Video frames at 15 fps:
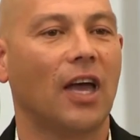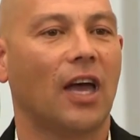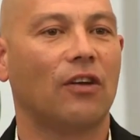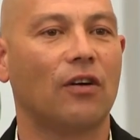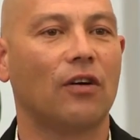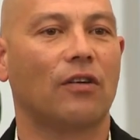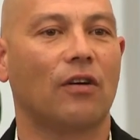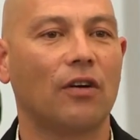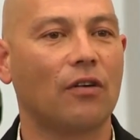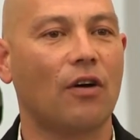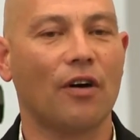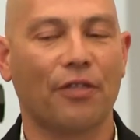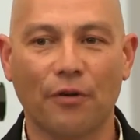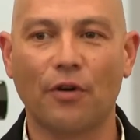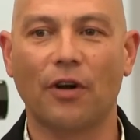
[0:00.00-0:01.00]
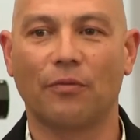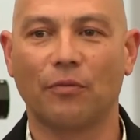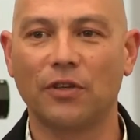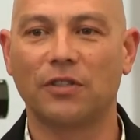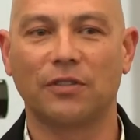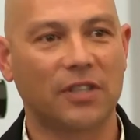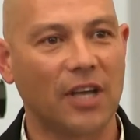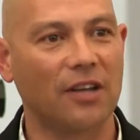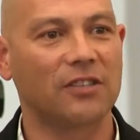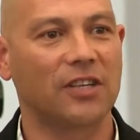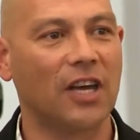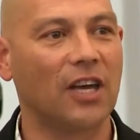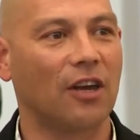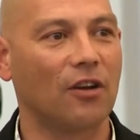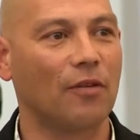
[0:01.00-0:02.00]
And I, I, I thought it was down
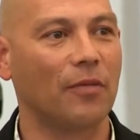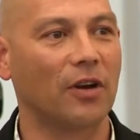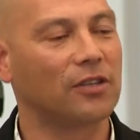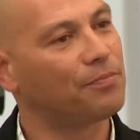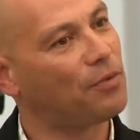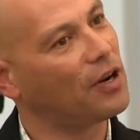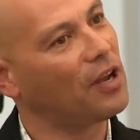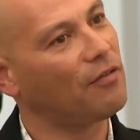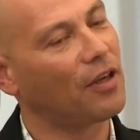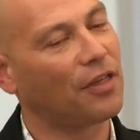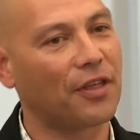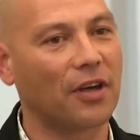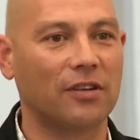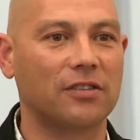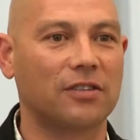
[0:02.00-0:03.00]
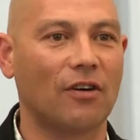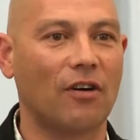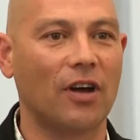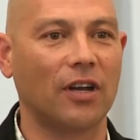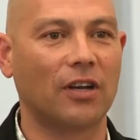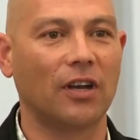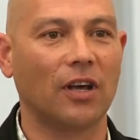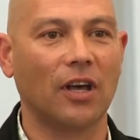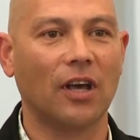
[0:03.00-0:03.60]
to economics, put everything aside.